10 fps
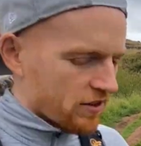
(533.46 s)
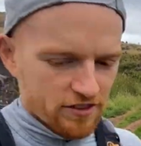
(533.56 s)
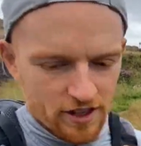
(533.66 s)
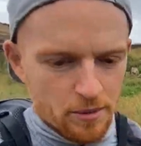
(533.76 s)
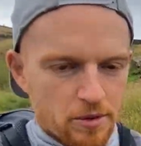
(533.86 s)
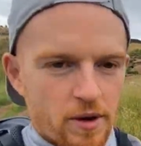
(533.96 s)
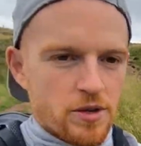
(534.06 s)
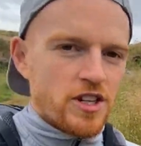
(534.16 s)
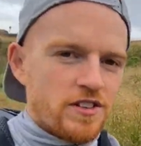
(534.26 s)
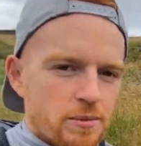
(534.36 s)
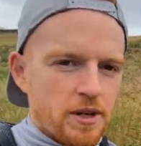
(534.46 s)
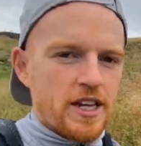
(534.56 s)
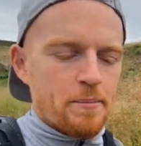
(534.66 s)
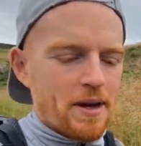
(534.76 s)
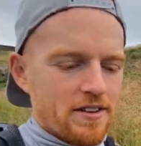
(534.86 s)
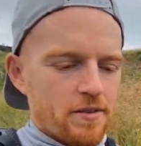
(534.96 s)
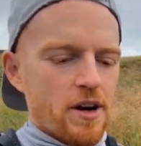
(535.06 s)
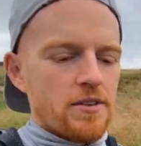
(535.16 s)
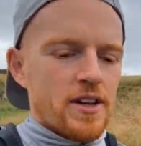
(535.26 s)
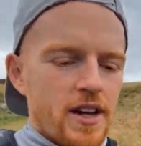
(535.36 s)
off the slope of the Roaches, and where you get back to the
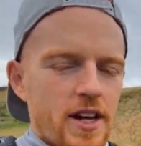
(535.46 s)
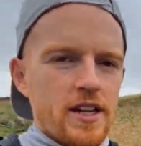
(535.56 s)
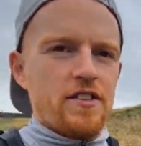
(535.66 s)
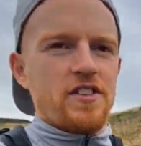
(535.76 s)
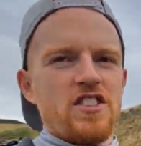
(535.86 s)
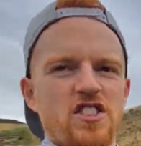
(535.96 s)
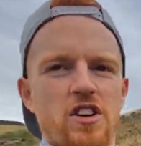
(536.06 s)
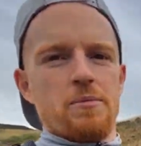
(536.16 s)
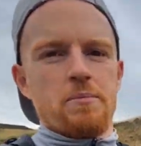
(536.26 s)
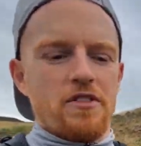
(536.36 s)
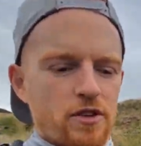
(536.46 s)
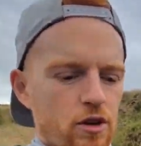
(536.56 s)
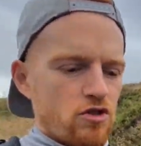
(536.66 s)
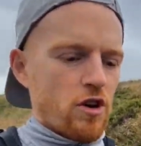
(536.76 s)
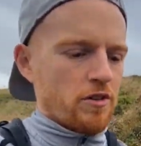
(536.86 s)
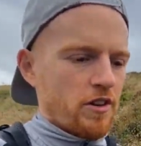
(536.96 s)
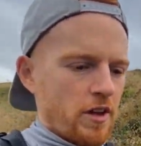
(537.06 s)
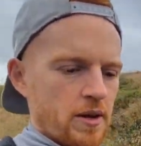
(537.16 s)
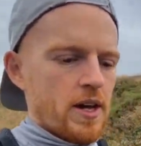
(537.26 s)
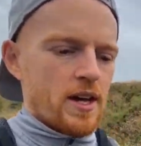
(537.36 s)
road, you've essentially got a bit of a crossroad. So
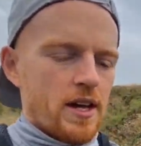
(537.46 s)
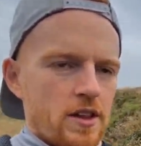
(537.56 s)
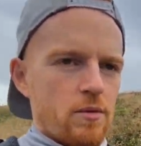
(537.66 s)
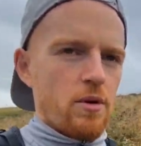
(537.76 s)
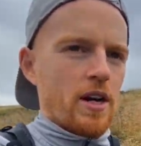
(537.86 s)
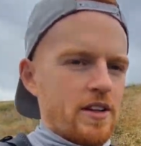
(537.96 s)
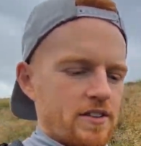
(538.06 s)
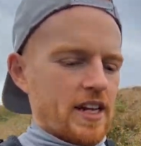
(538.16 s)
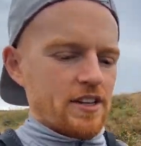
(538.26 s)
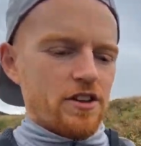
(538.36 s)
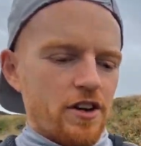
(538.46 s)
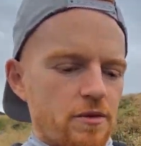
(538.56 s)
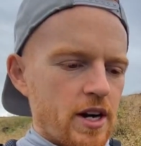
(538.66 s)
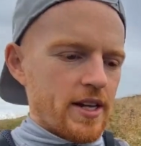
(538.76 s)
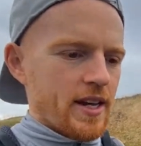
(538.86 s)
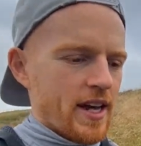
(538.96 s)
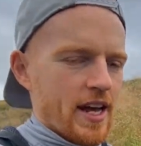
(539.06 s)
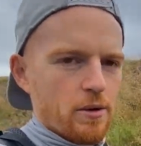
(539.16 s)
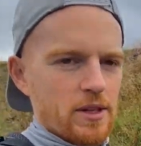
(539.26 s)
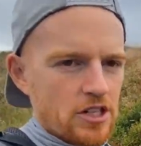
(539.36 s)
the route I like to take, you turn right and
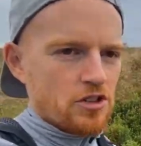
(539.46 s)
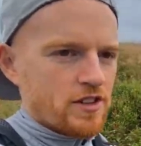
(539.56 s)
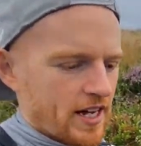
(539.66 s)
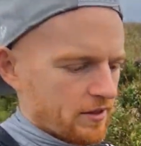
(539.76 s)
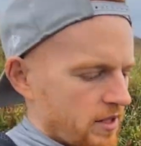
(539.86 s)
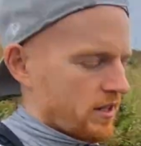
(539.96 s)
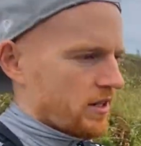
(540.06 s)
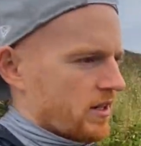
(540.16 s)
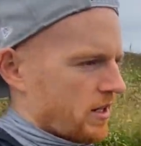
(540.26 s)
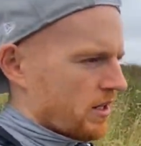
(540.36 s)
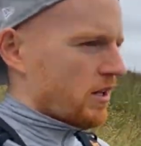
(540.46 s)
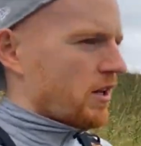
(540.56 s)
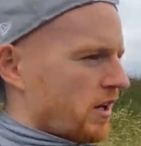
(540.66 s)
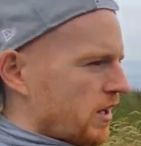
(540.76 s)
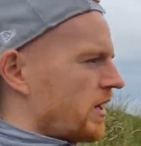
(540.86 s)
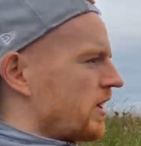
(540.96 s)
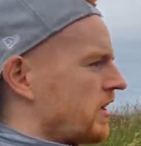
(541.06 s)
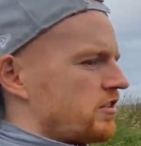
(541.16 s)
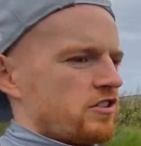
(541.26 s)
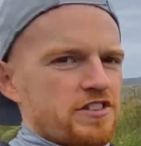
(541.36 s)
it'll lead you down
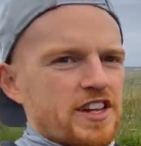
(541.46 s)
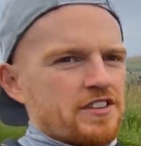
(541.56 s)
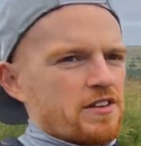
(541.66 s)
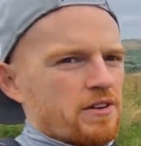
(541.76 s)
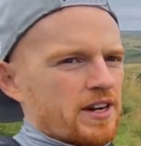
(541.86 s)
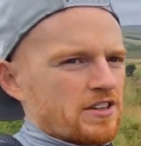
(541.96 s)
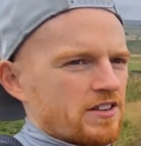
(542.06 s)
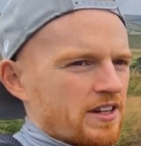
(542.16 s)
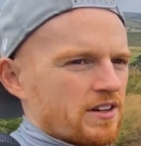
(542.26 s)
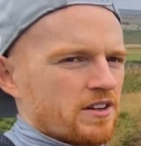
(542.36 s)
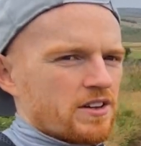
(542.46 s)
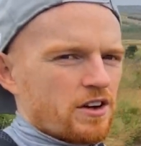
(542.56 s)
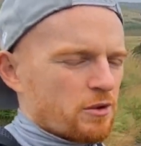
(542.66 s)
just next to the road, actually, on a